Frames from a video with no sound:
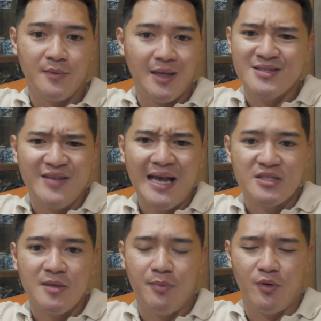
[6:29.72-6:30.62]
It's that
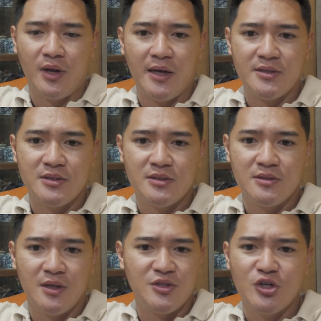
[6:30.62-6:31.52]
simple, guys.
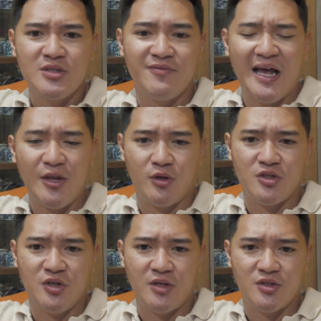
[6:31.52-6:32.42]
It's just a value
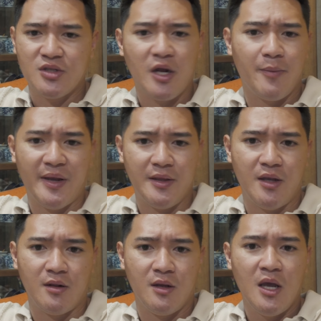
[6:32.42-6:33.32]
exchange. It's not a big
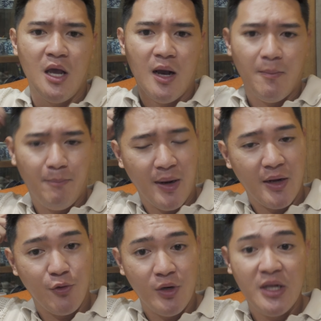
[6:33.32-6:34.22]
deal.
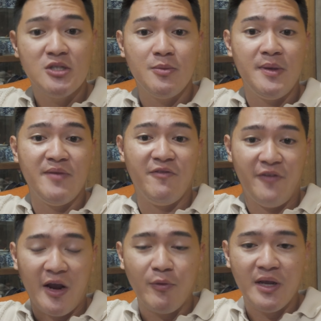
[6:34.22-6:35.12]
But you need to be
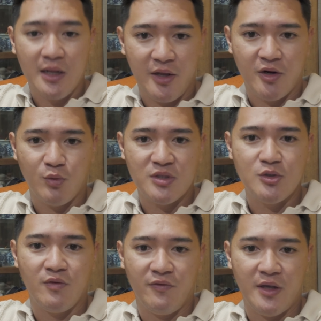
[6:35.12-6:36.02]
very clear with
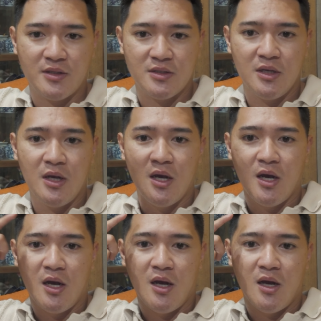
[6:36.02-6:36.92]
two things.
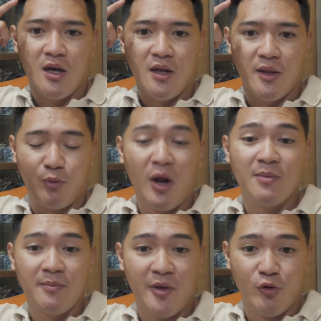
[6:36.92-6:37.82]
The
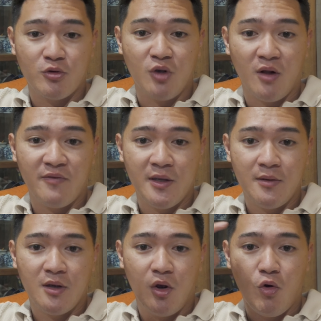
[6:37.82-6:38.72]
problem that you're
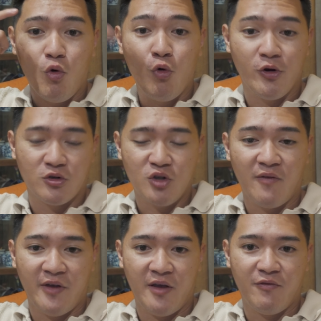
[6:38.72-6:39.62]
solving, who you're
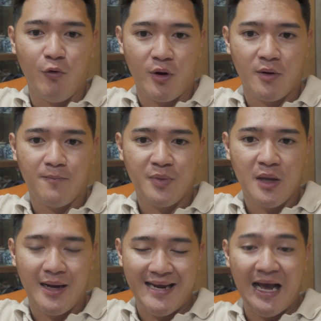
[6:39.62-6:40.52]
solving it for.
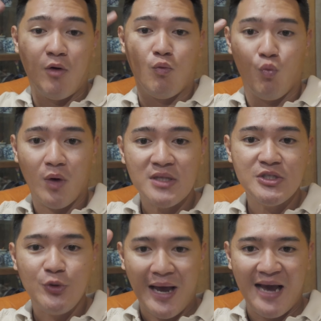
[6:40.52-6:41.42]
Now, once
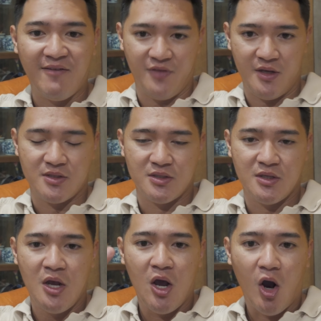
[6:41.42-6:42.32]
you have this,
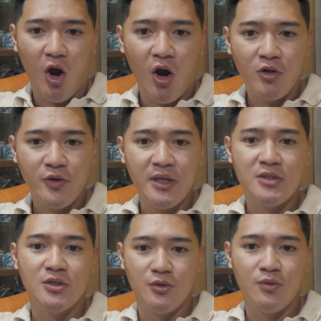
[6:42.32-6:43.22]
all you
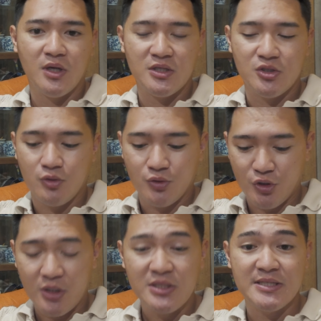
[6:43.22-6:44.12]
need to do is to
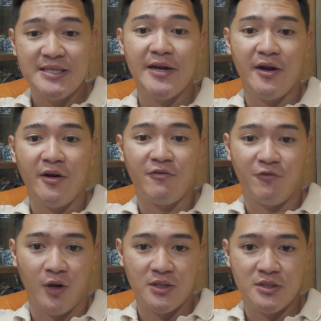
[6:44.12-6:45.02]
just sit in
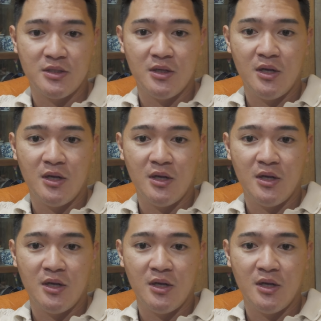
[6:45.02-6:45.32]
front